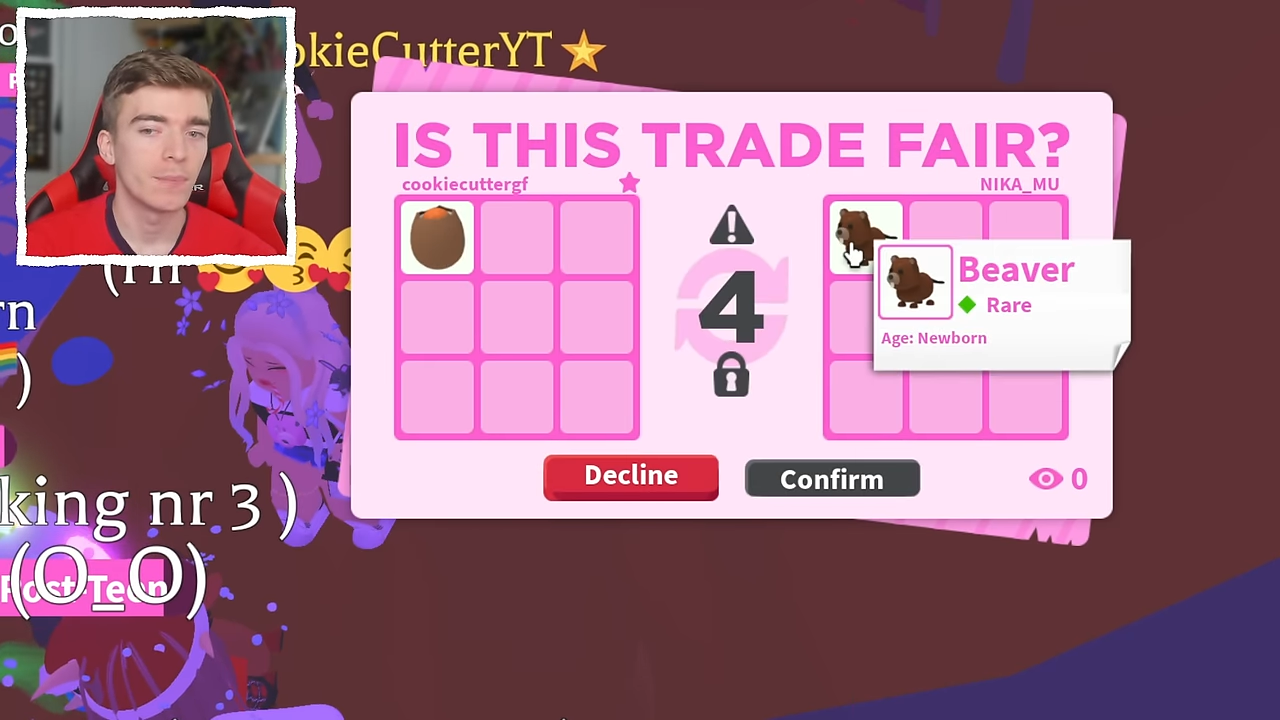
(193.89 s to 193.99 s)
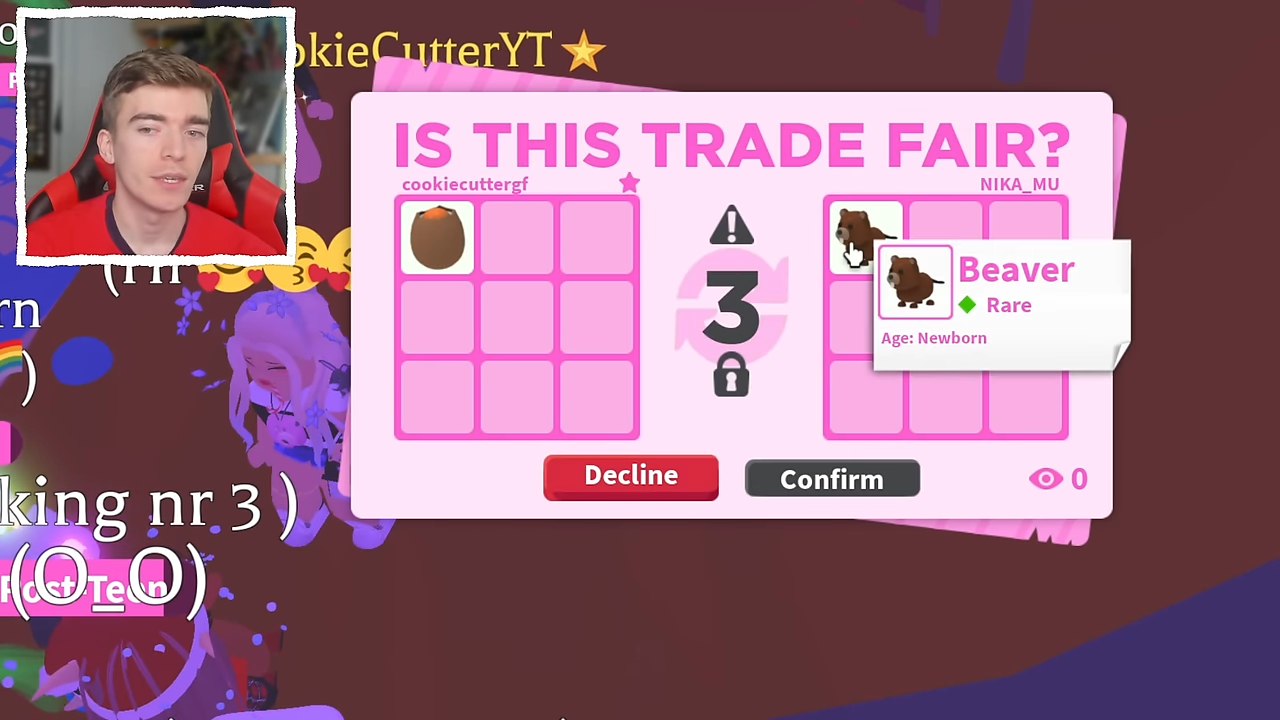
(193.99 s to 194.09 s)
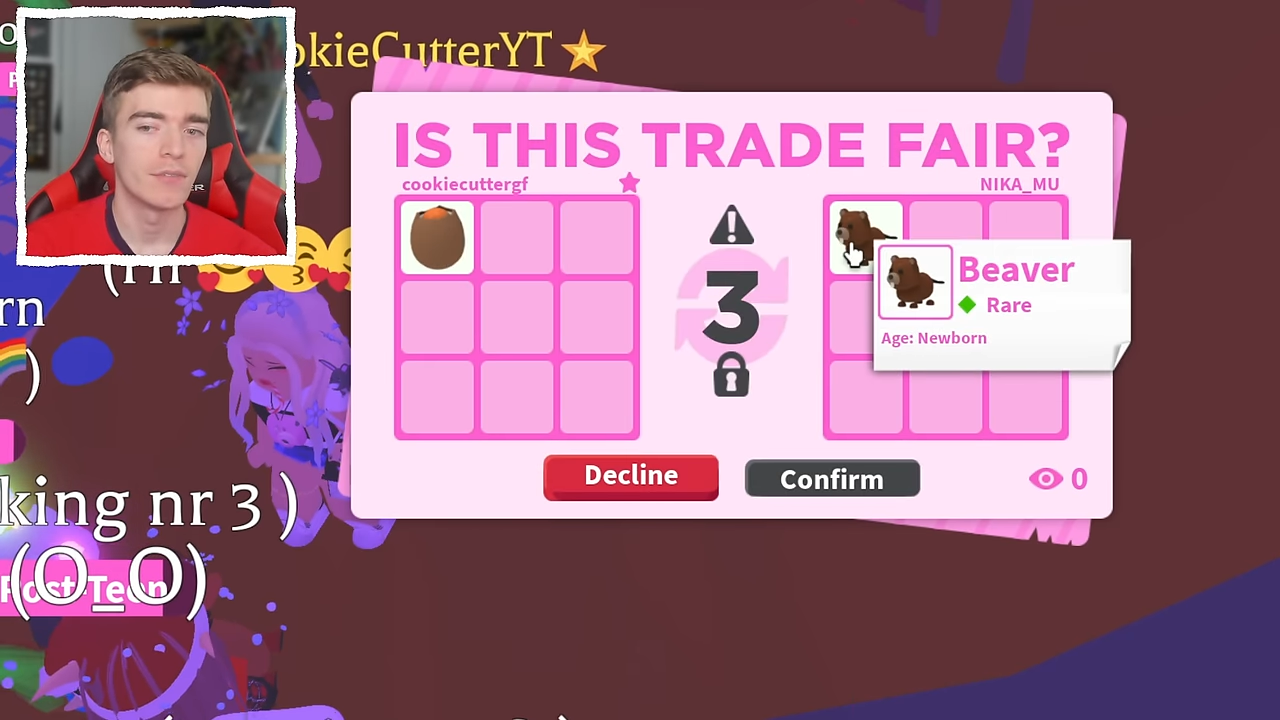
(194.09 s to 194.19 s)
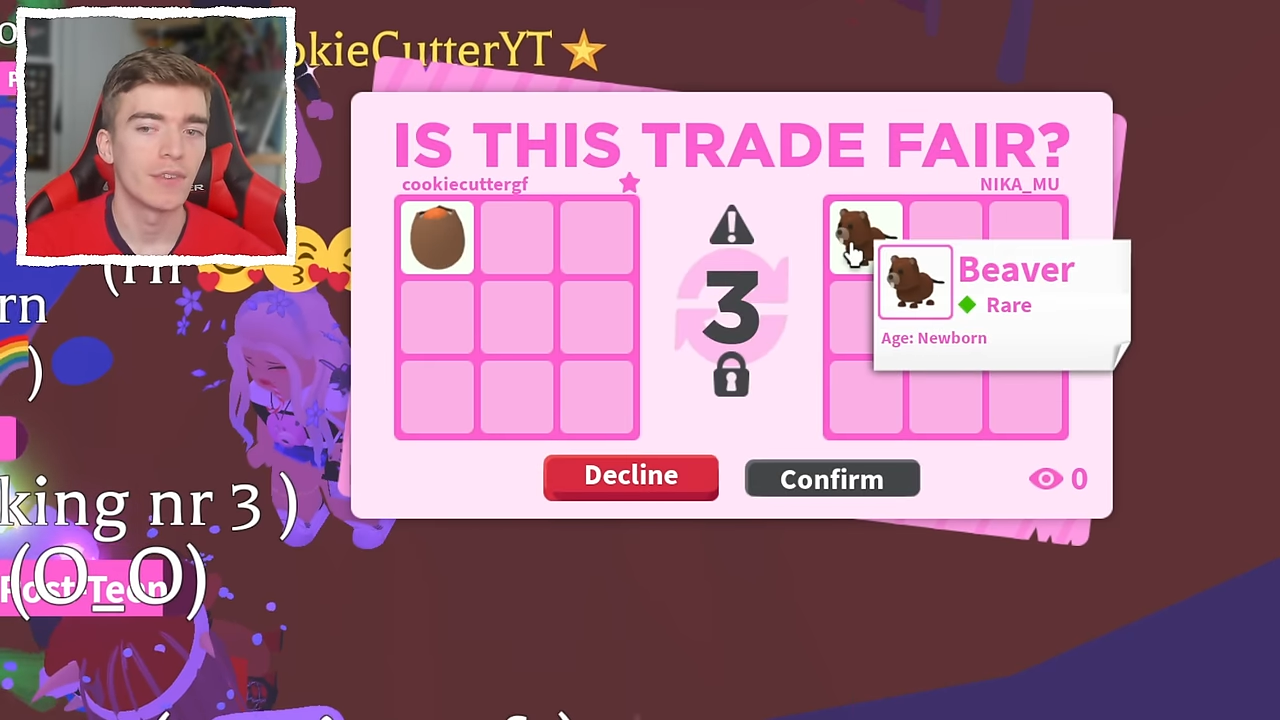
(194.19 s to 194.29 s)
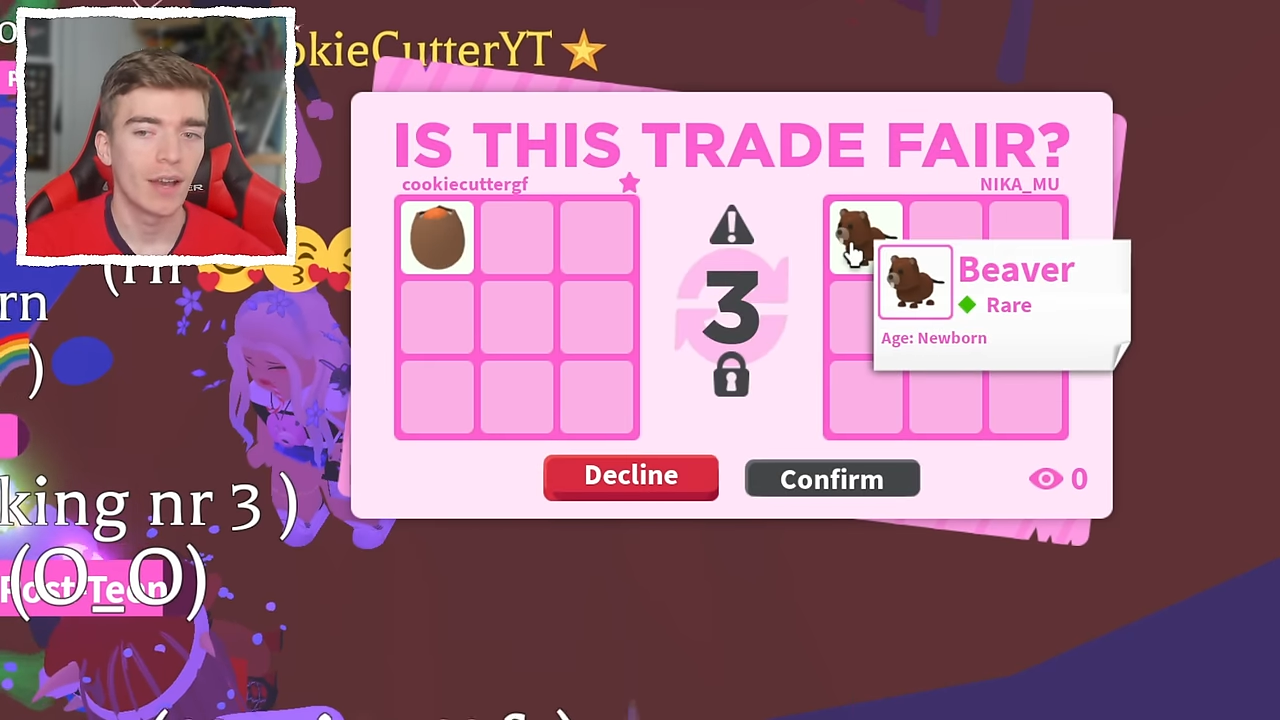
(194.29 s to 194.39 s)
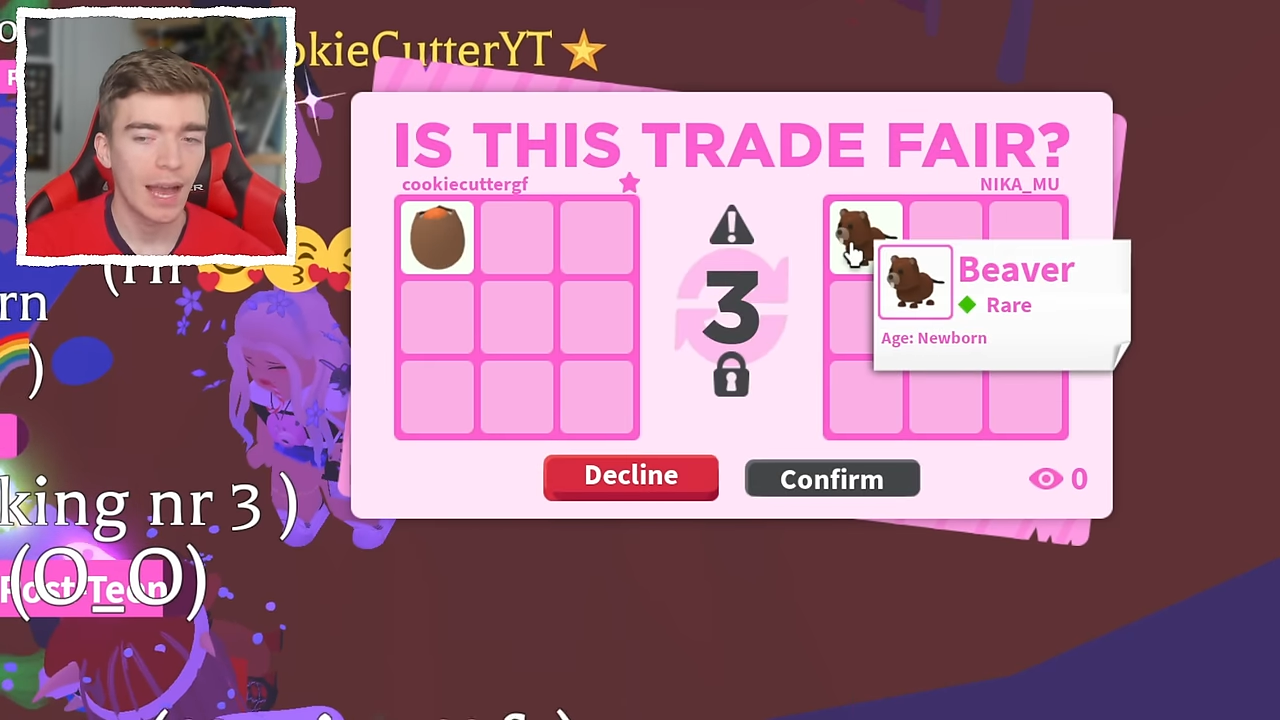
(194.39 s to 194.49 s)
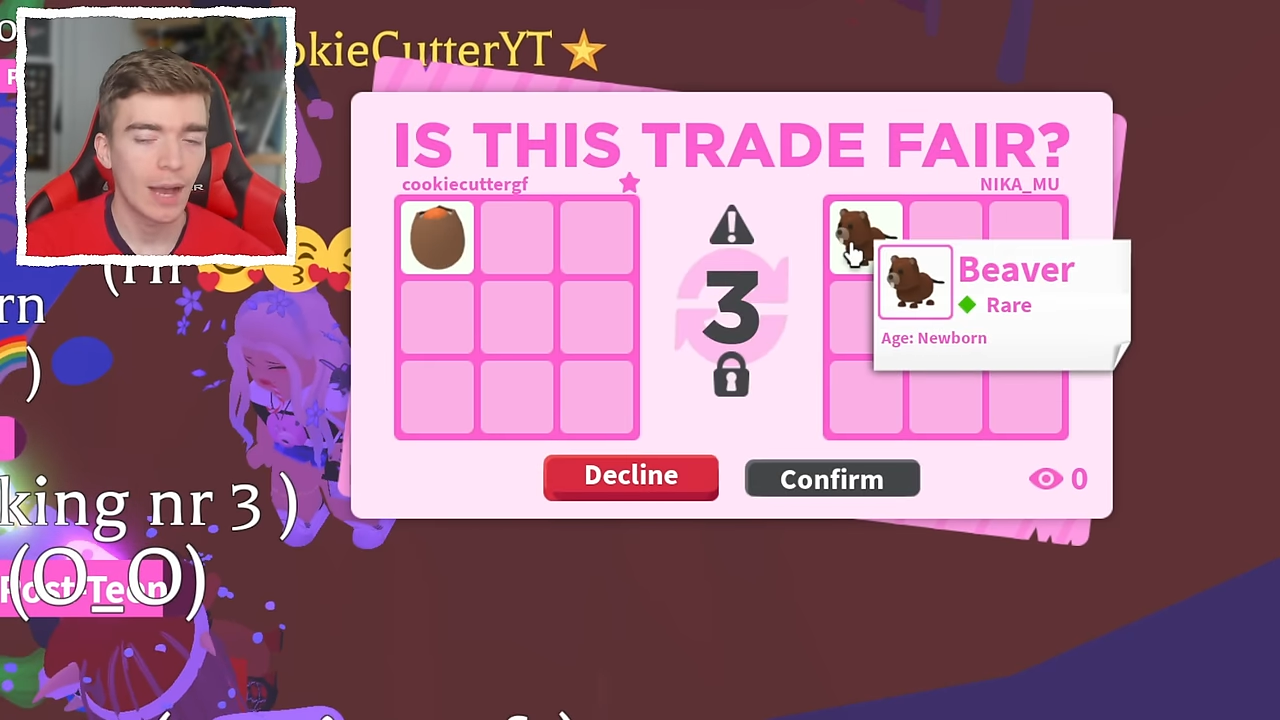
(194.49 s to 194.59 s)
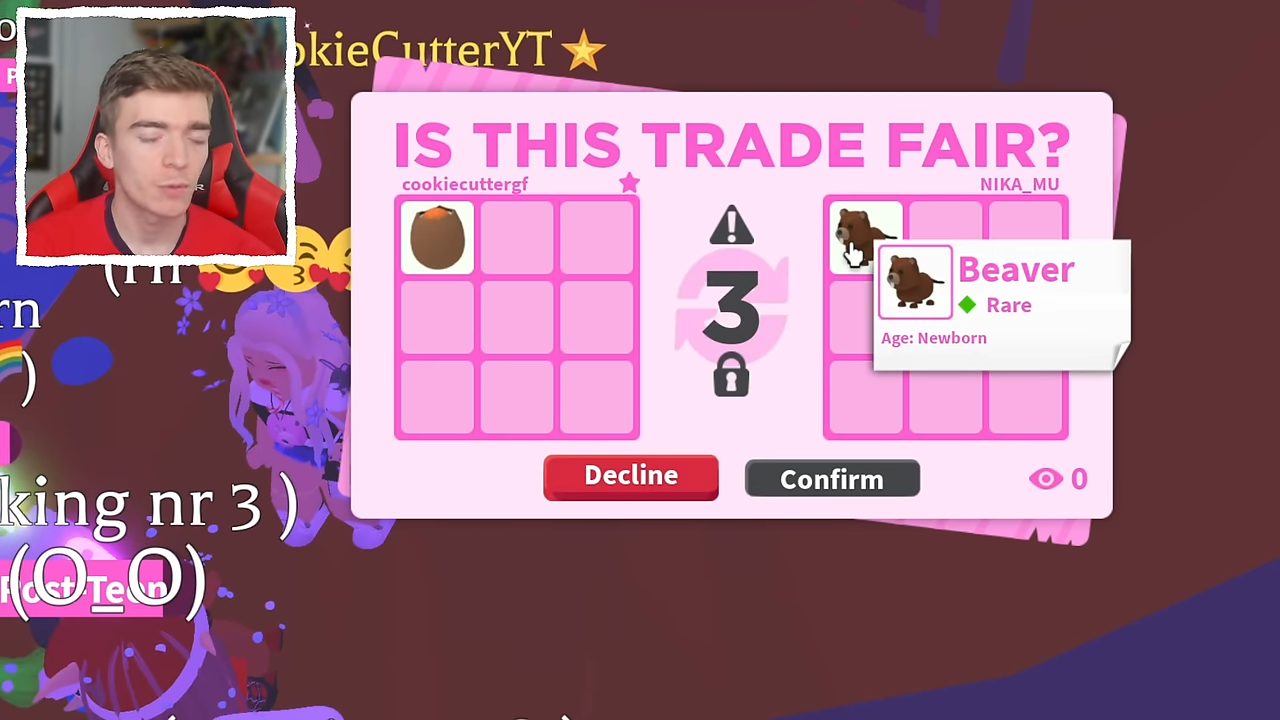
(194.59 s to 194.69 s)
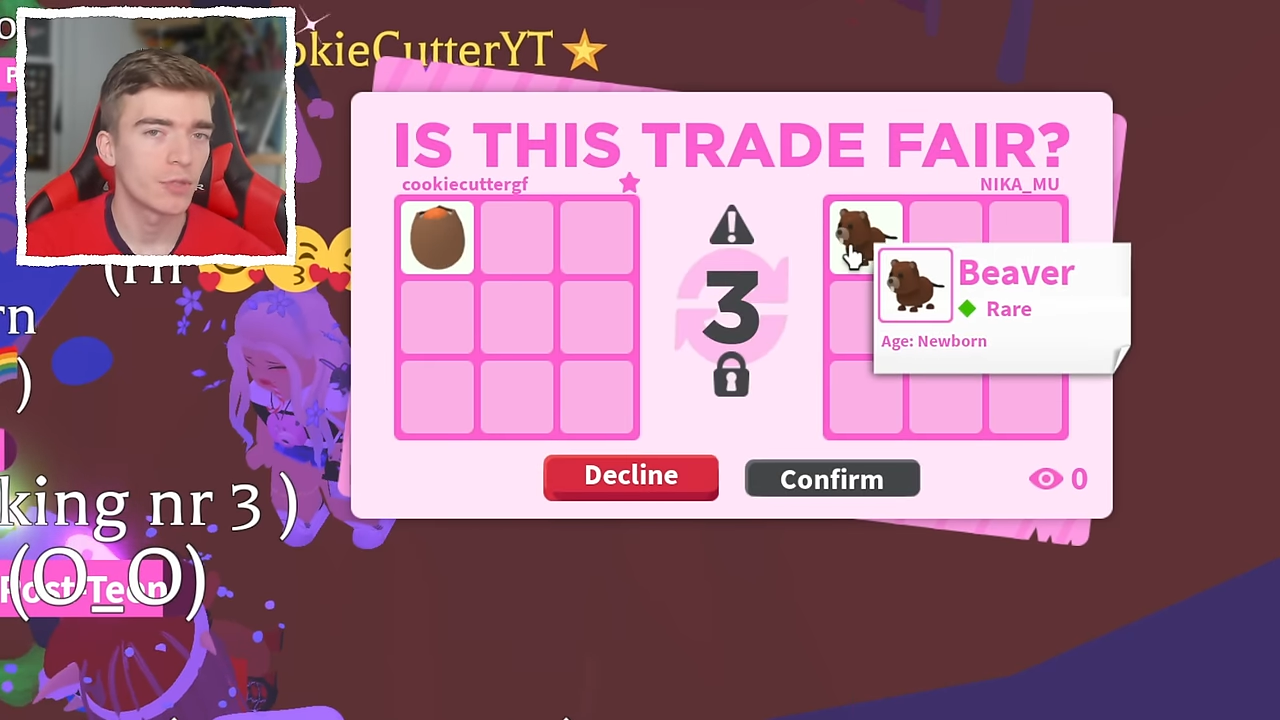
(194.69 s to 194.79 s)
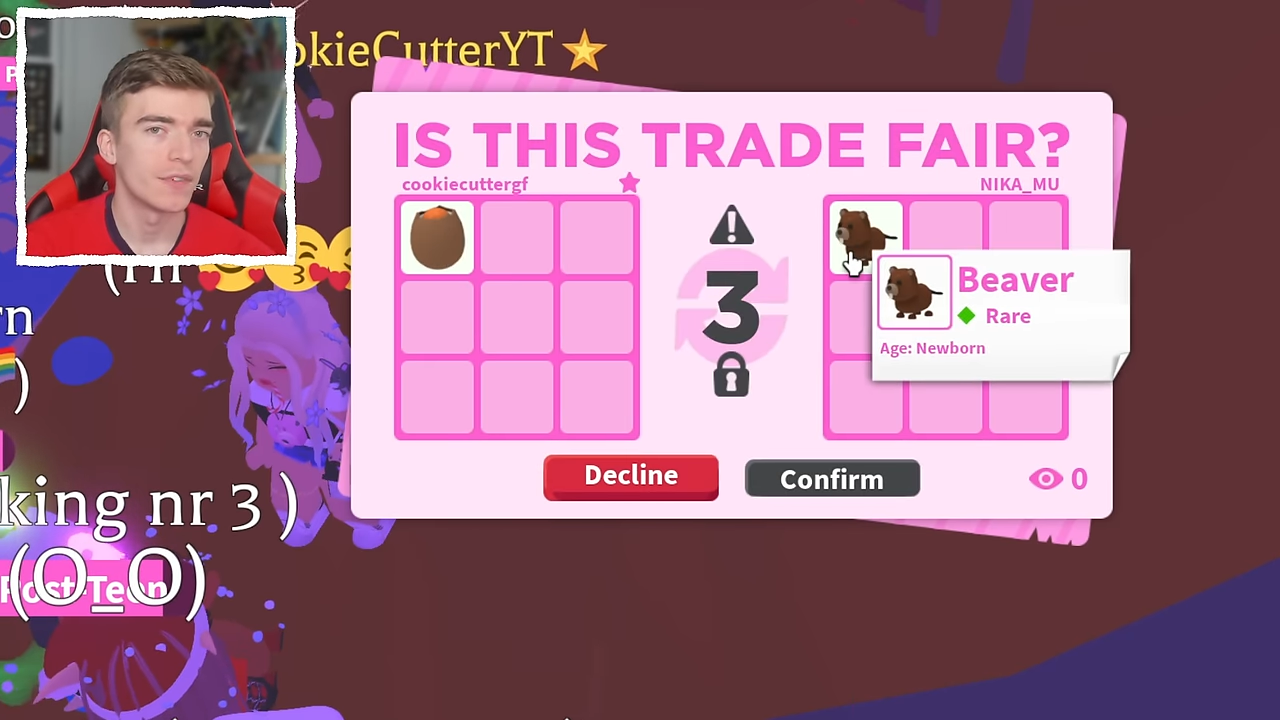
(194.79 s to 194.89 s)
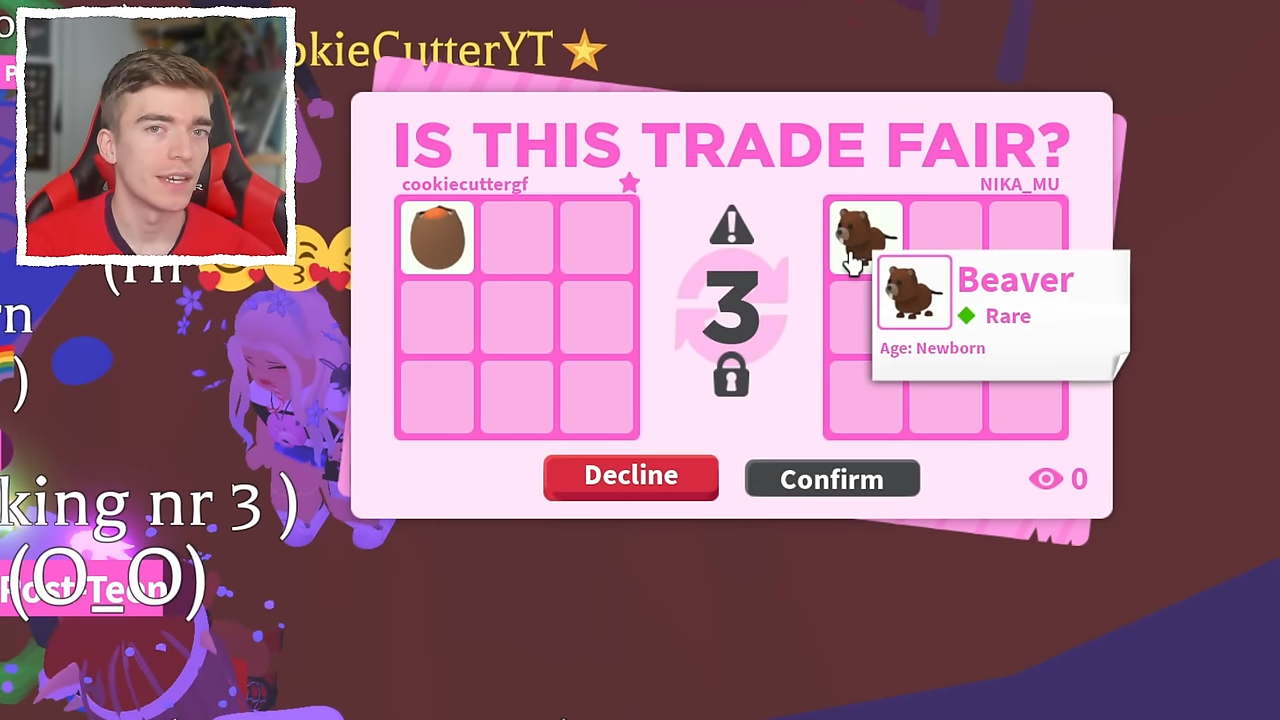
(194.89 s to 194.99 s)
beaver out of